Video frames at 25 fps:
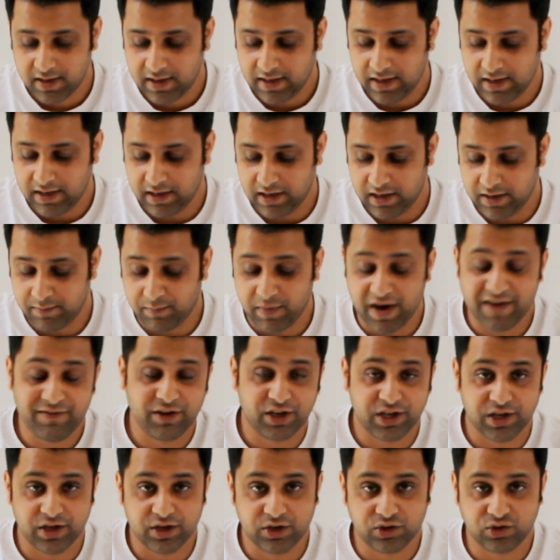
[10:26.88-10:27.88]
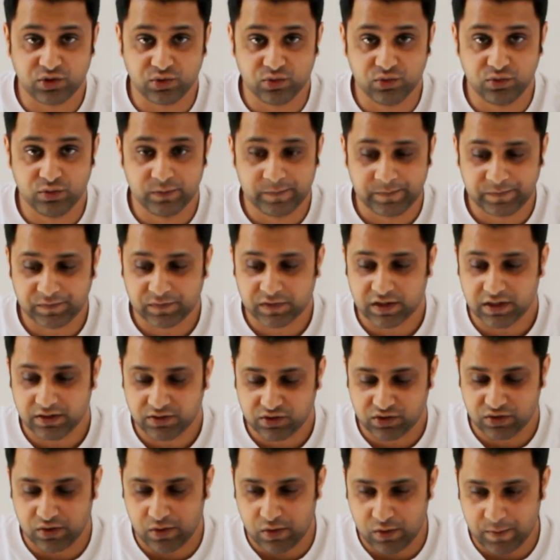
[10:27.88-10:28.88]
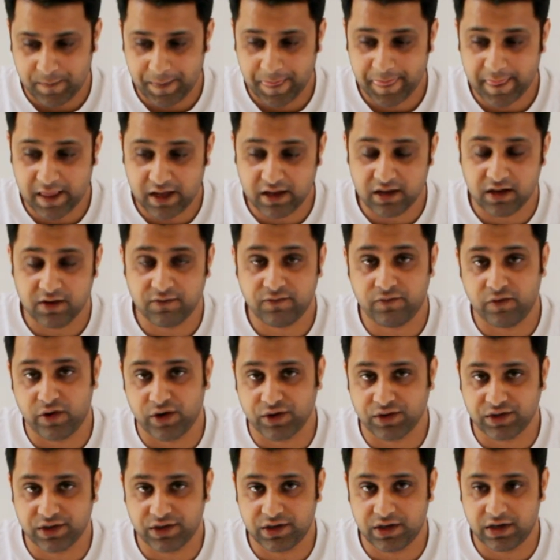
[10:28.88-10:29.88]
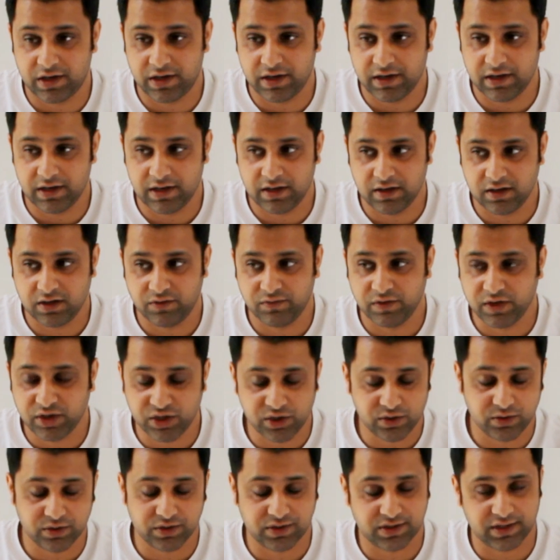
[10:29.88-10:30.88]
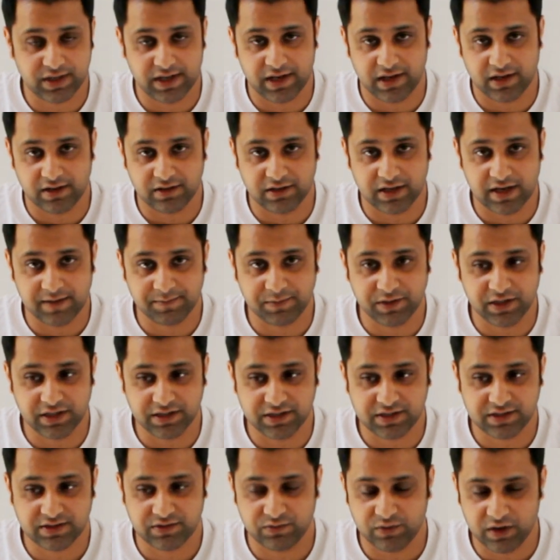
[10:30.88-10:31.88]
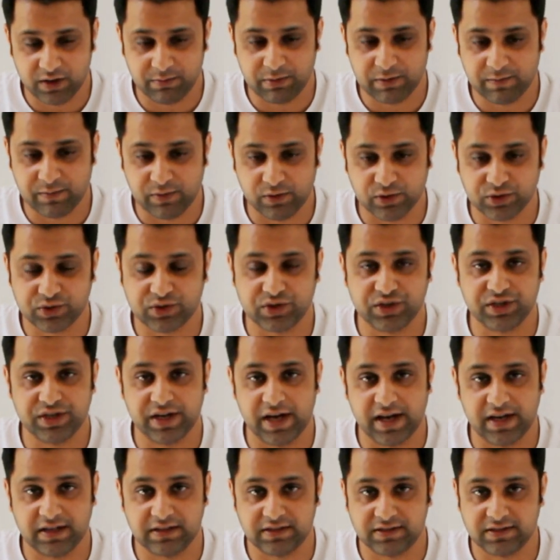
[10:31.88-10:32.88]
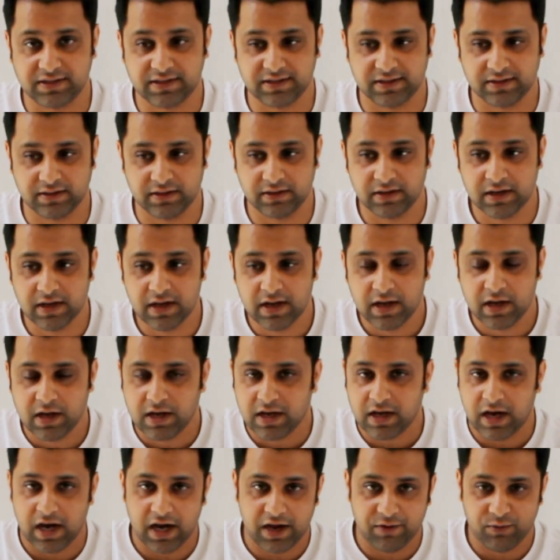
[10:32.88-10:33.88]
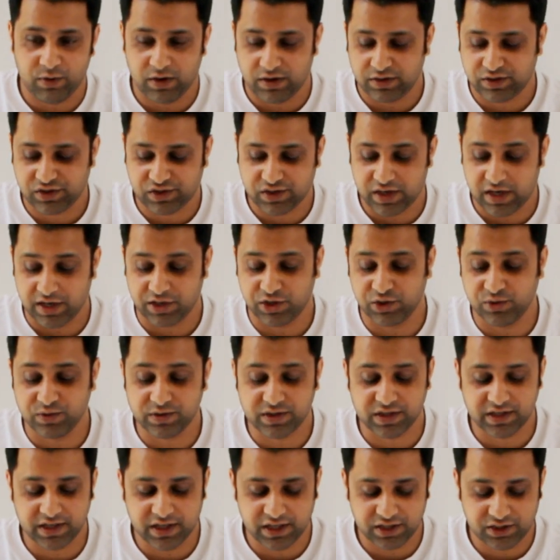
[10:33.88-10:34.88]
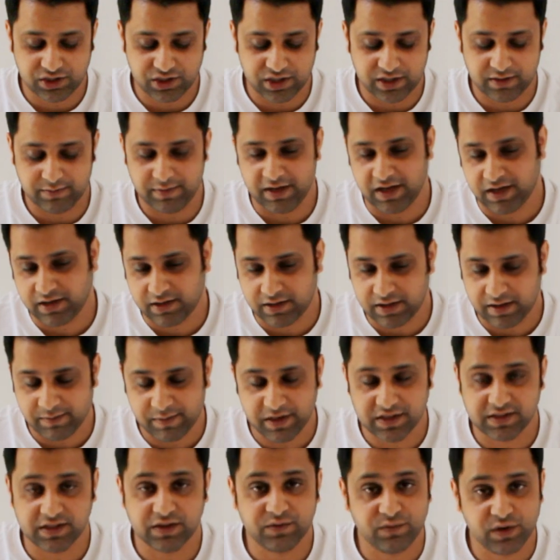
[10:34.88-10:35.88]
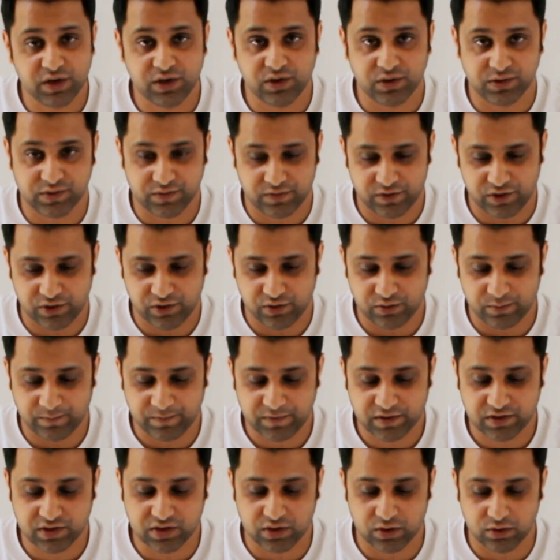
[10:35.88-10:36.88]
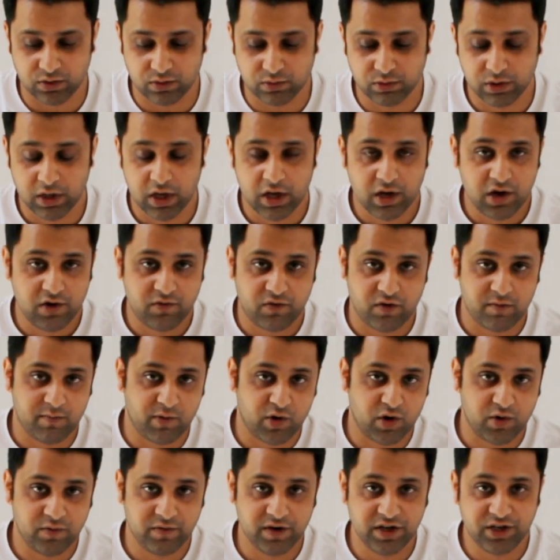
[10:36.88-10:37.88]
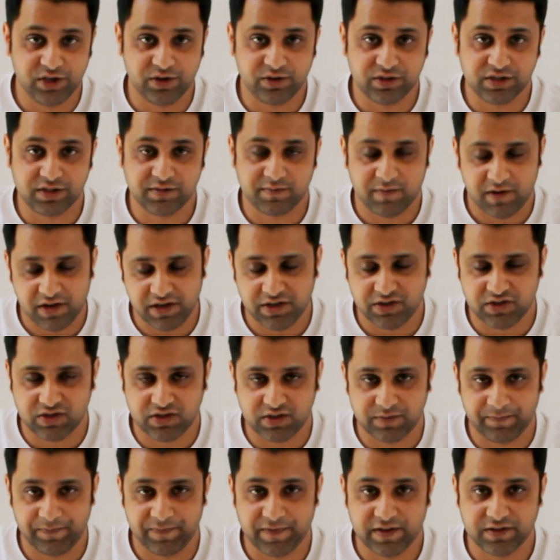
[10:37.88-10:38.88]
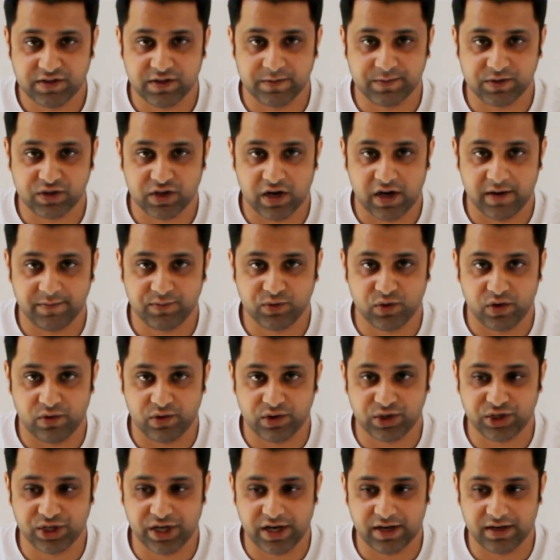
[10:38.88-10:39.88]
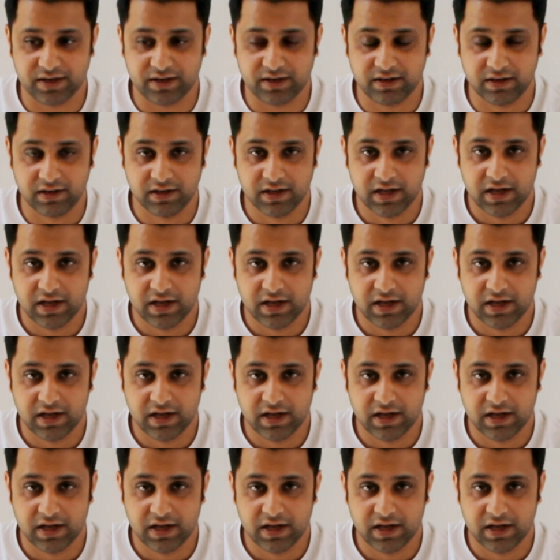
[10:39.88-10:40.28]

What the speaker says: Mavic Air 2. So further videos and updates will be posted as I will start using it and make amazing videos for you. So for more videos, please subscribe to our channel